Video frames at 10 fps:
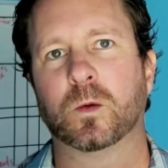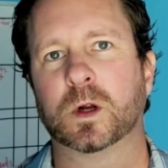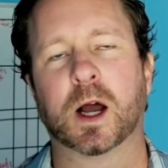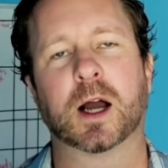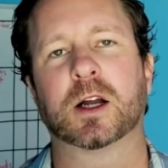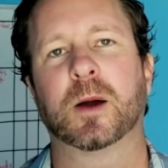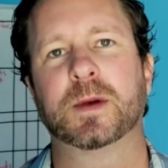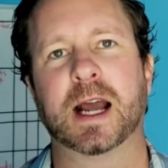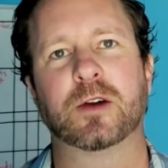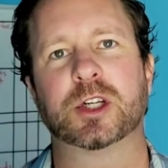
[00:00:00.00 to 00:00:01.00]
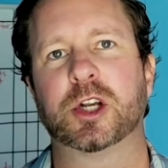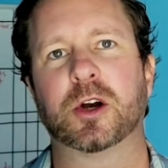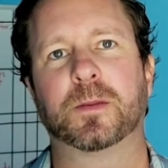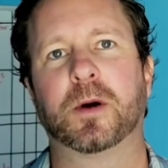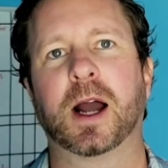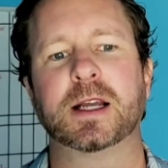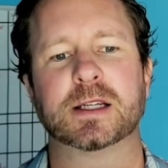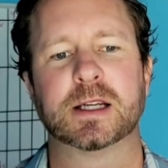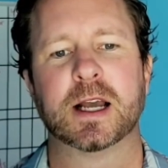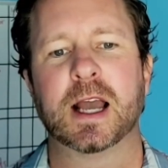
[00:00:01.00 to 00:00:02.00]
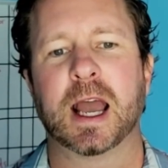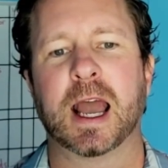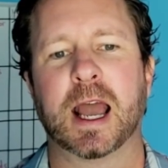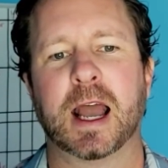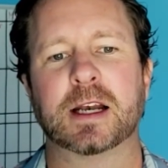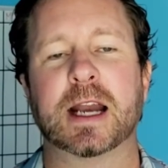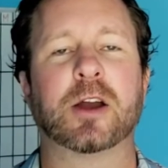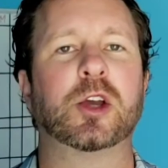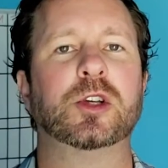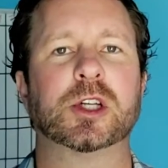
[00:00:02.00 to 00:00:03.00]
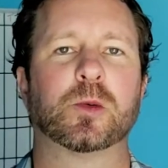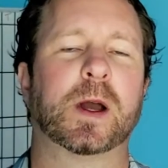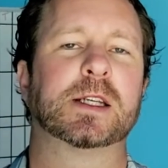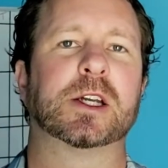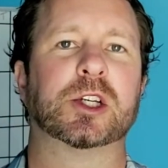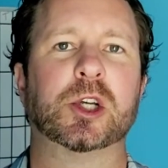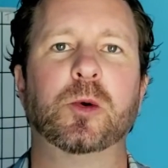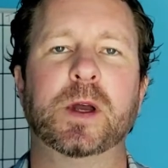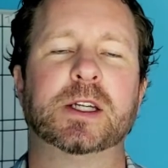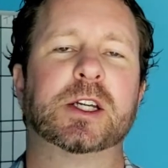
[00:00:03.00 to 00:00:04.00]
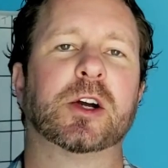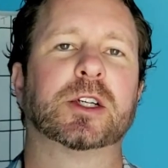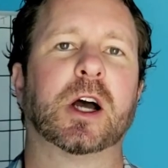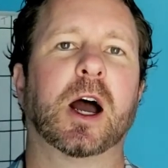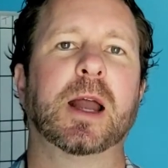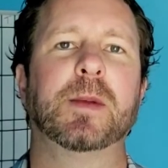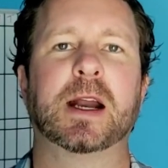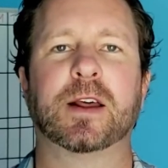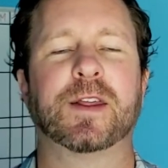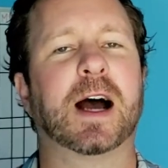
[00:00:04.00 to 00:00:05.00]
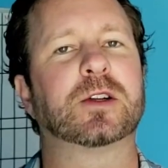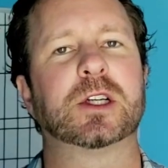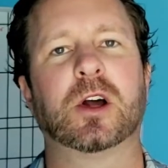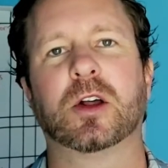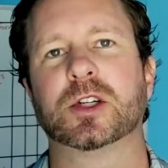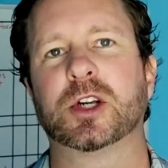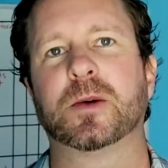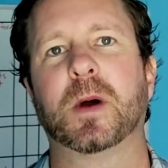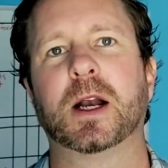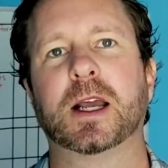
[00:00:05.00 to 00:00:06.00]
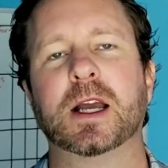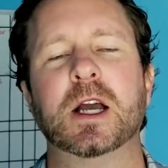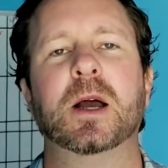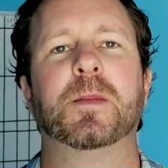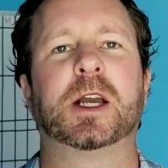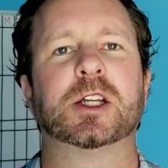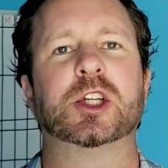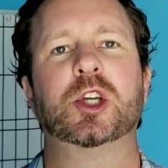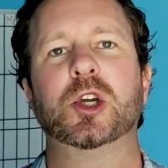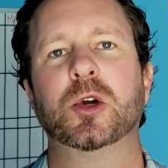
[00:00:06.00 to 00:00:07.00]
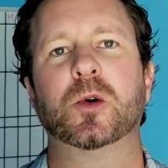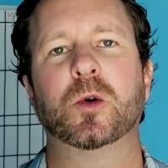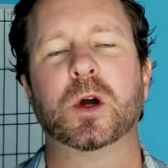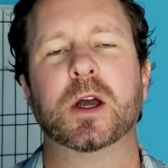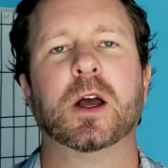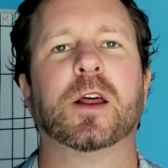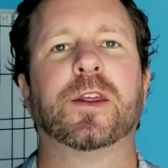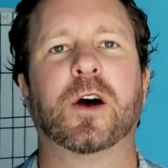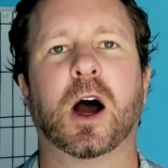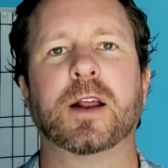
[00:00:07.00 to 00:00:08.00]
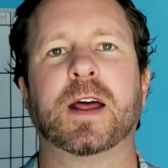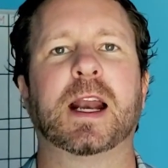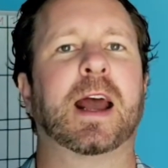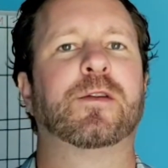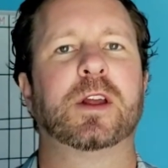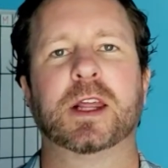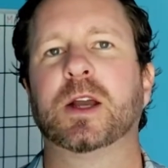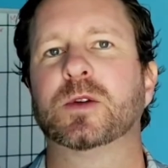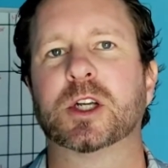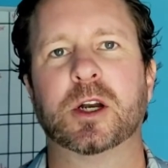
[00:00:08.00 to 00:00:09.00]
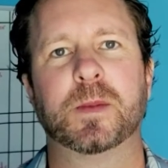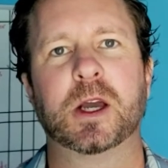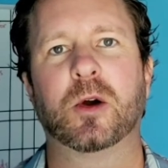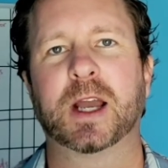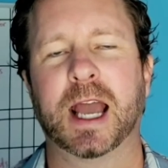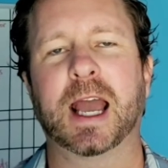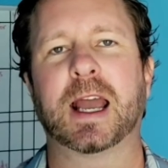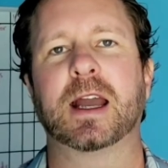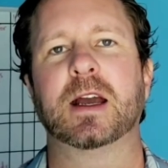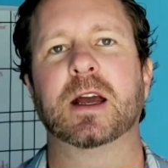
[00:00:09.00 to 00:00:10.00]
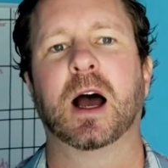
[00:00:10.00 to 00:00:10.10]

to come down to your price, and now you just wasted 2 weeks of your time and $1,000 of your money because you thought that everything was going to be okay